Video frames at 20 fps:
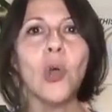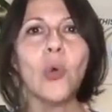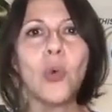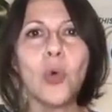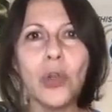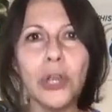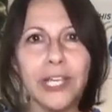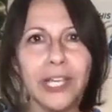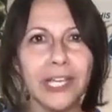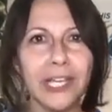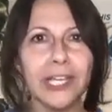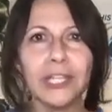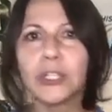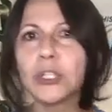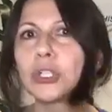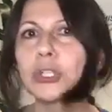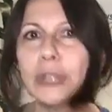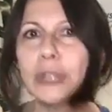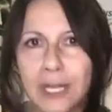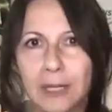working
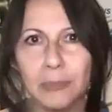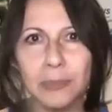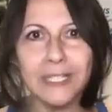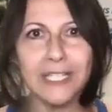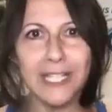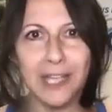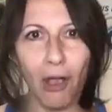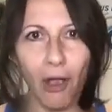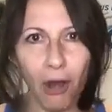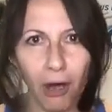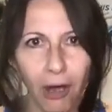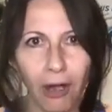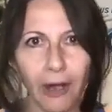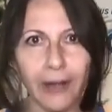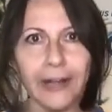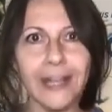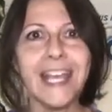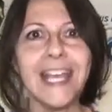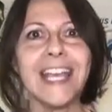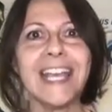incredibly
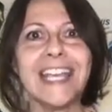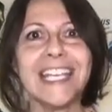hard,